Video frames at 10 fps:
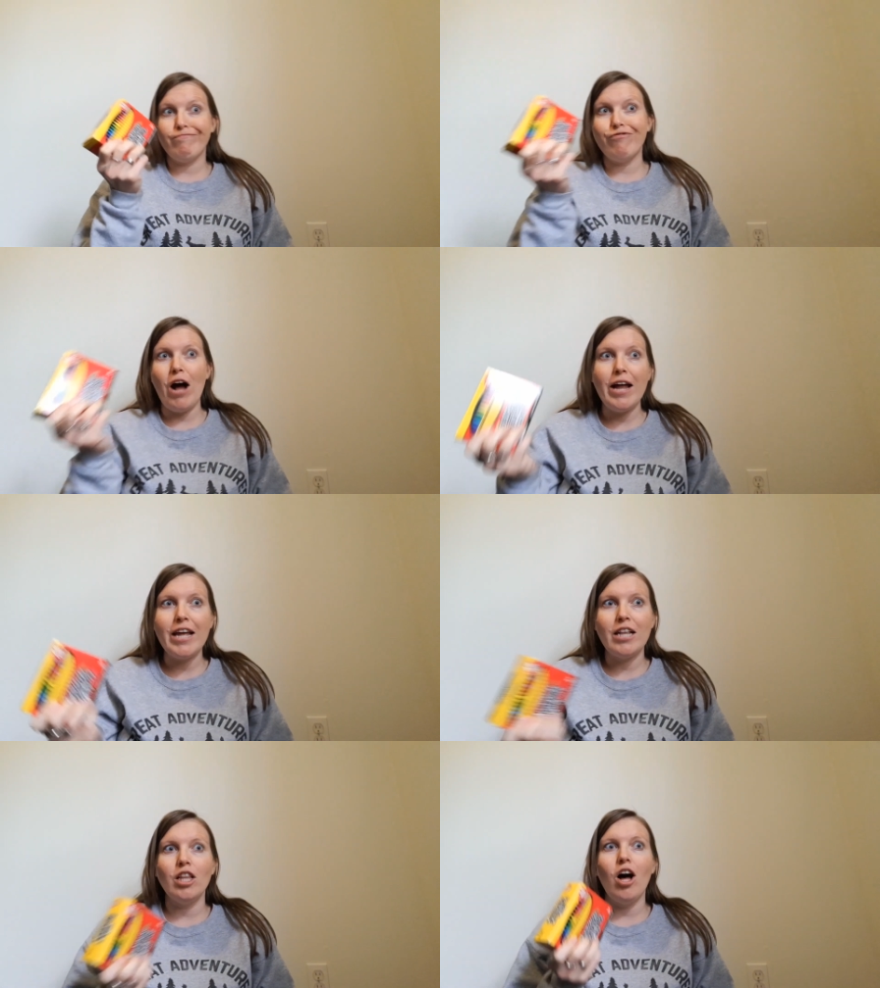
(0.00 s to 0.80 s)

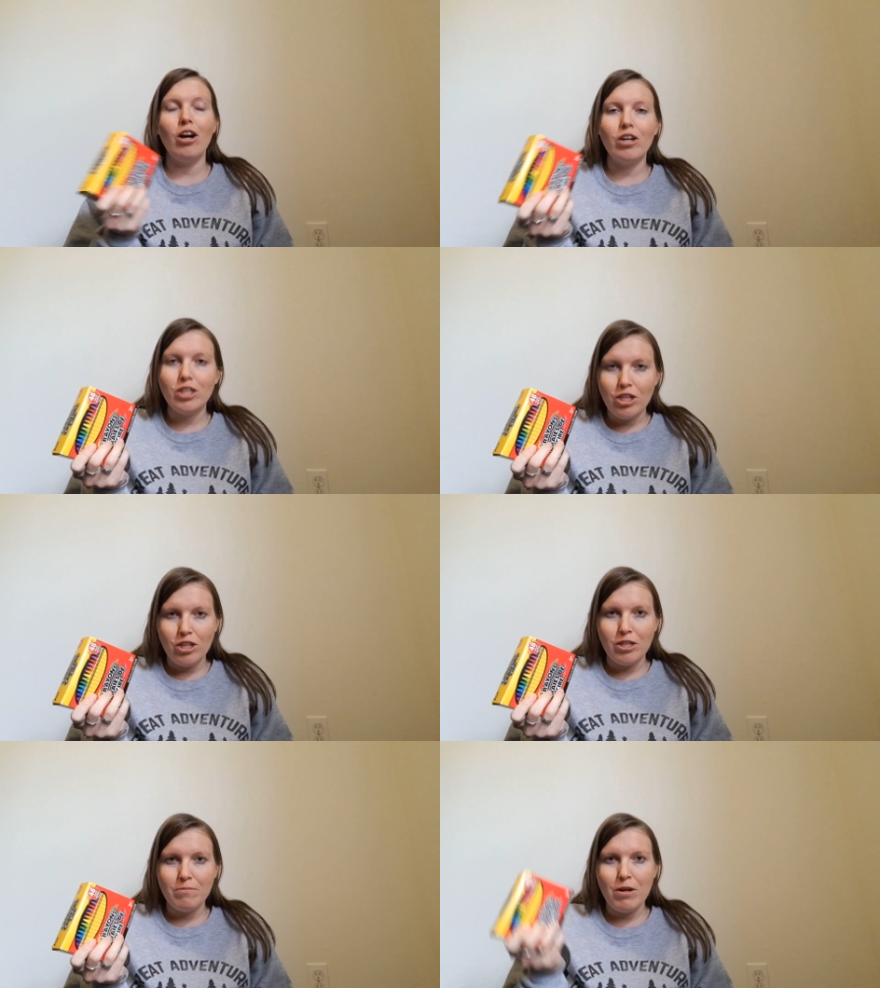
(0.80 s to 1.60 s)
fun and longer
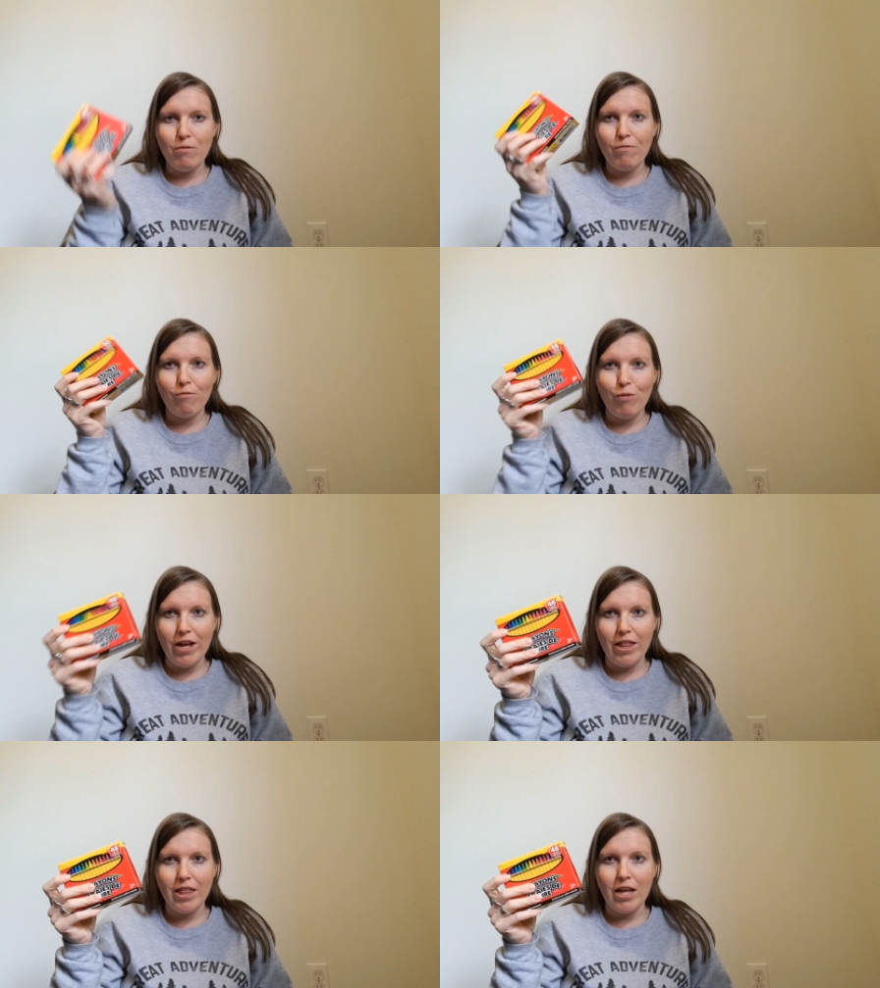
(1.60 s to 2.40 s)
term
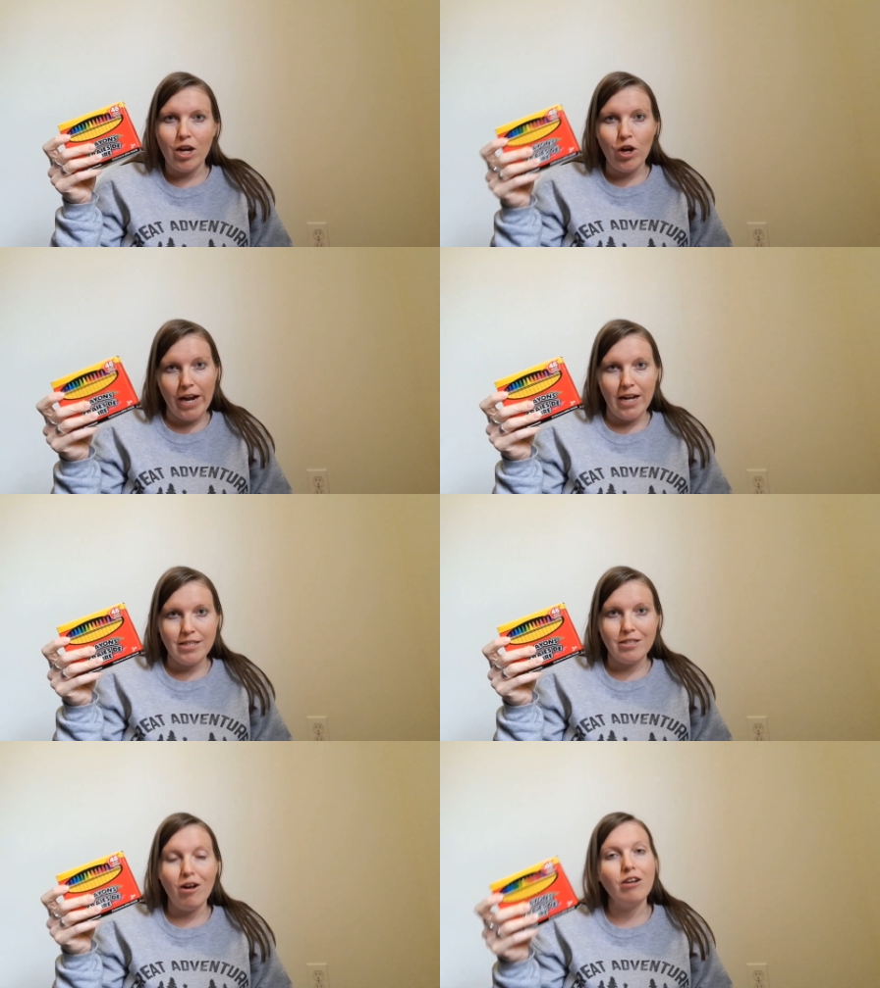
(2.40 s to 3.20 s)
with
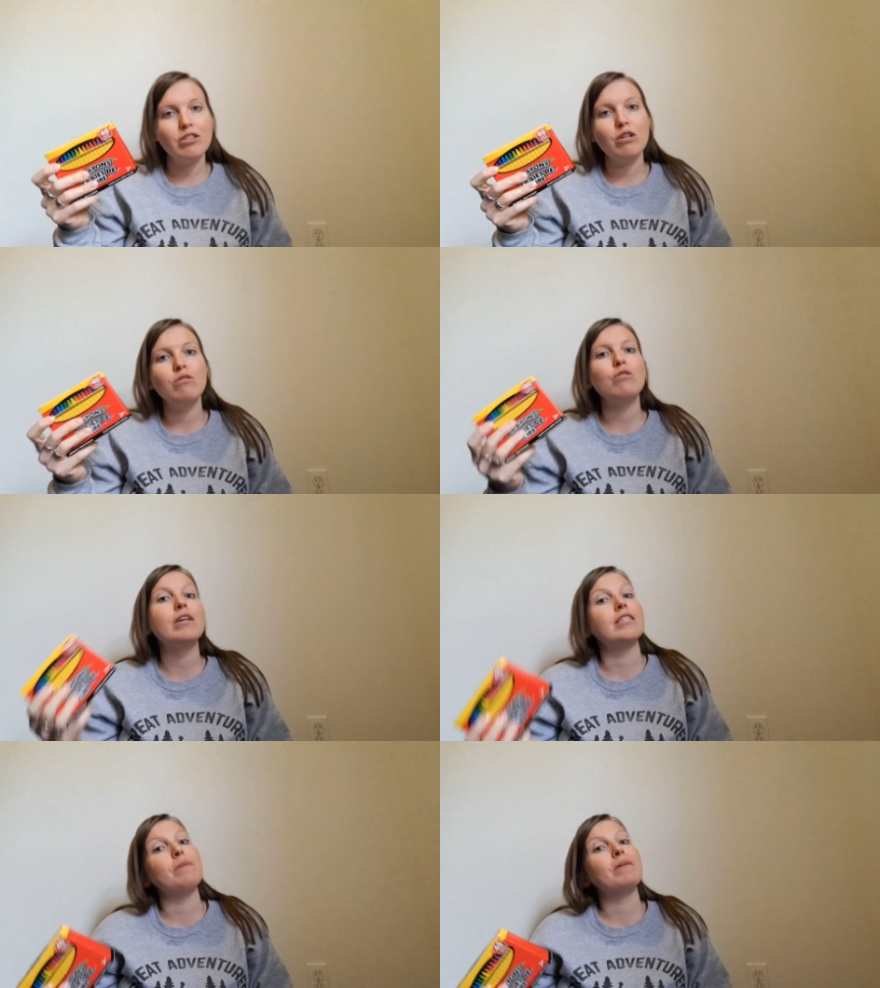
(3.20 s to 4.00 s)
crayons. Also, you
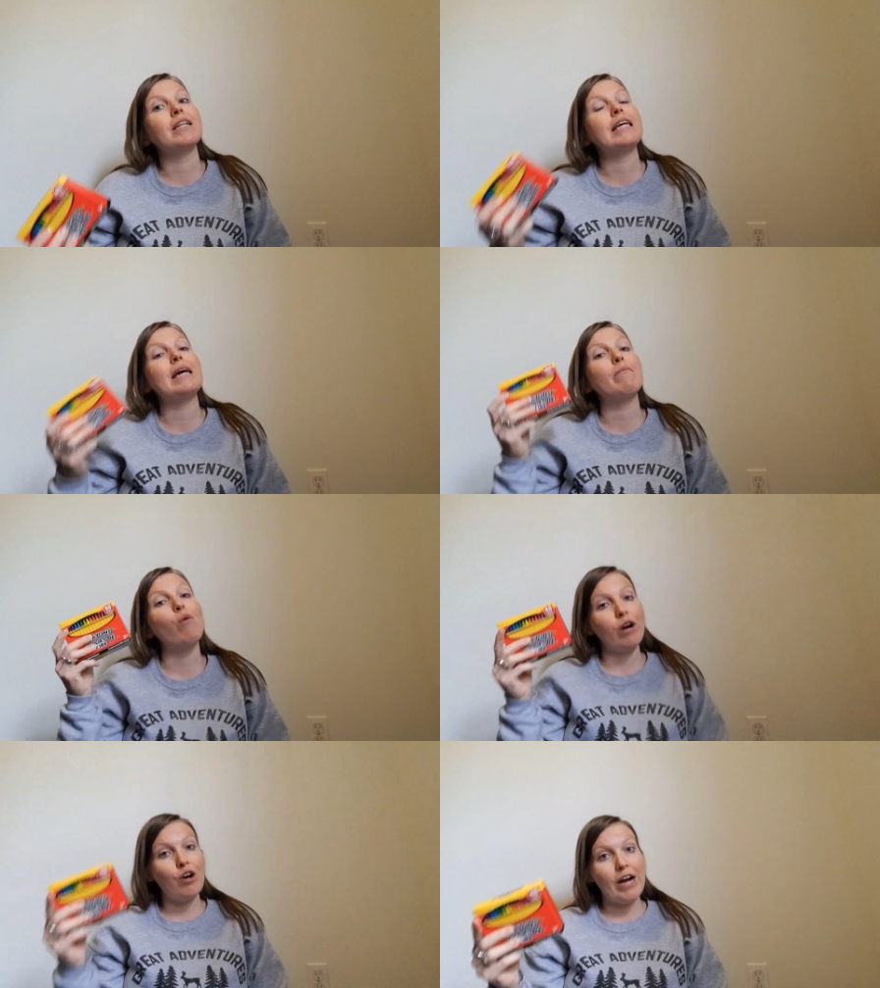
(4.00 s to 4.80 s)
can typically get
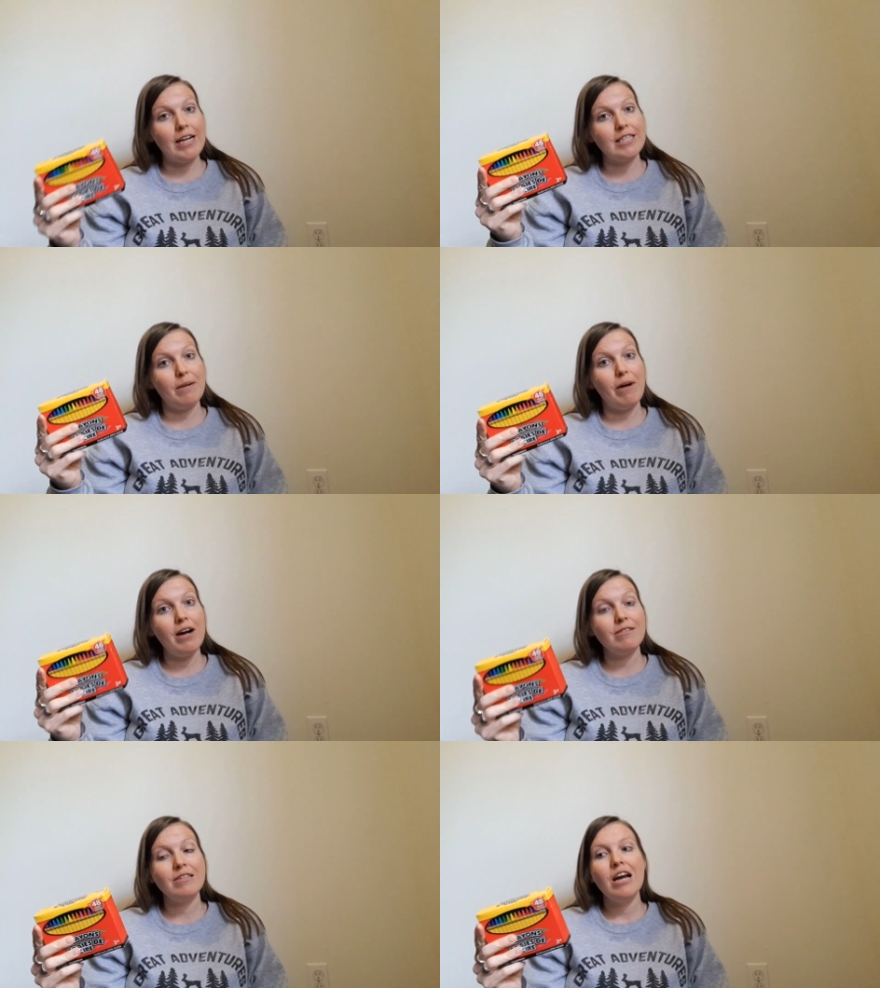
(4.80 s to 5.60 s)
more crayons in a
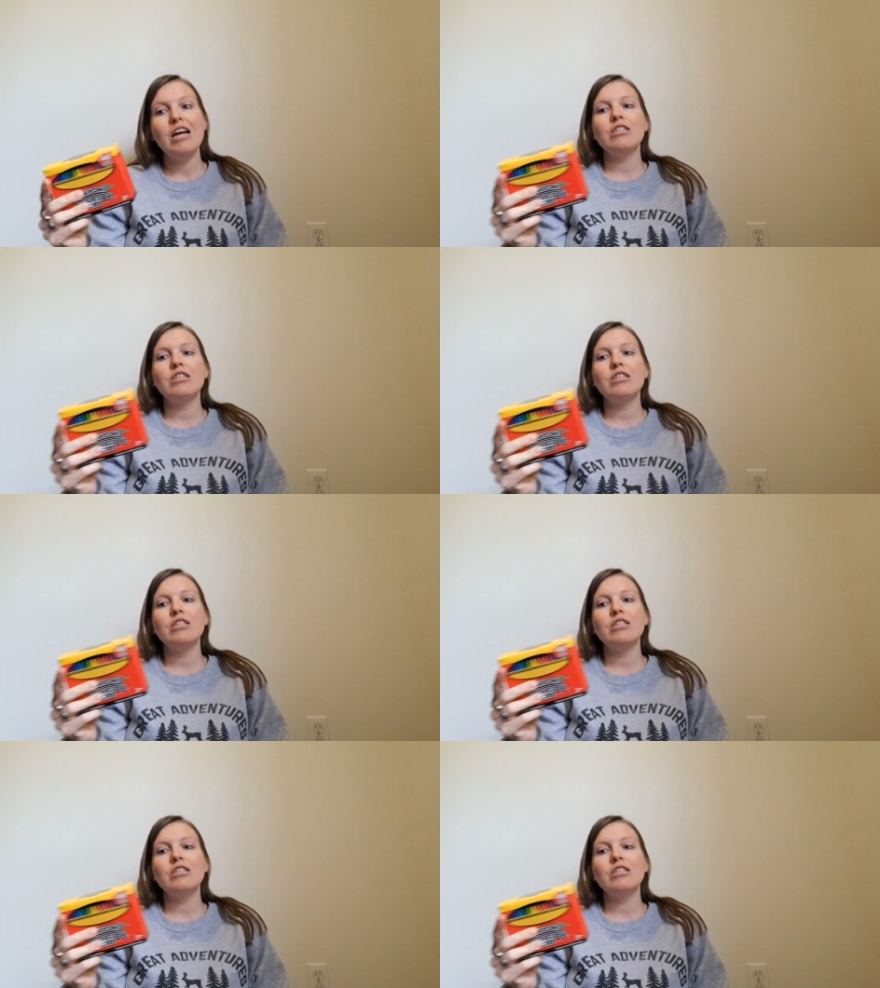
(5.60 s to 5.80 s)
box.